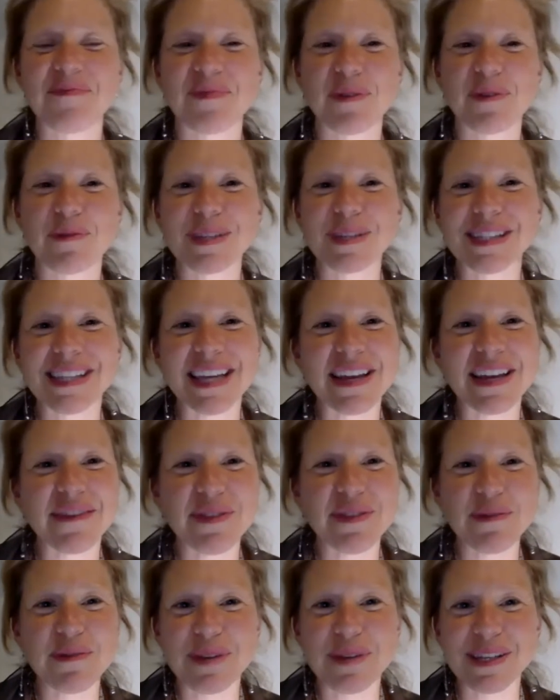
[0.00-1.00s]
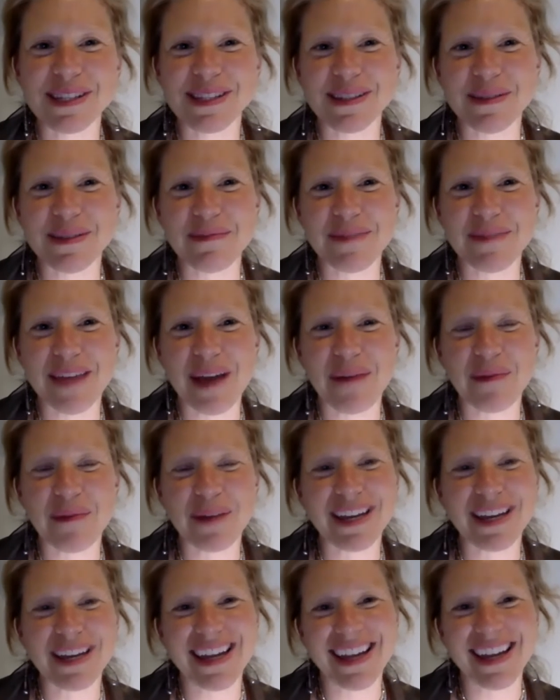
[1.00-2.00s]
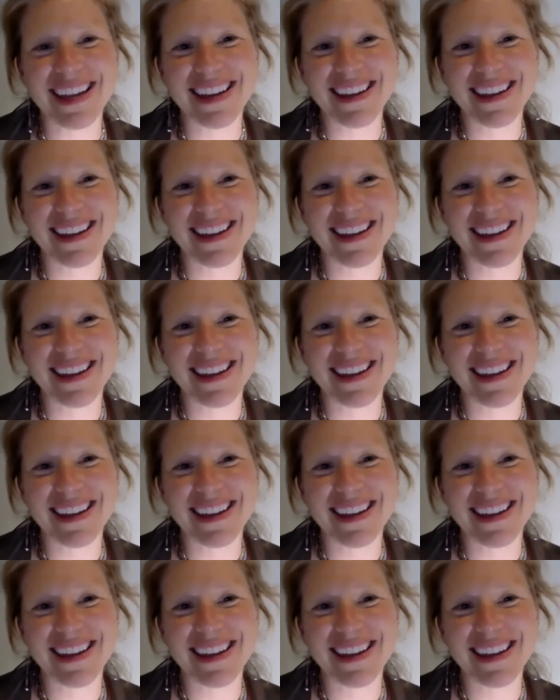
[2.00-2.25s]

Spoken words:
receive the wisdom that we need.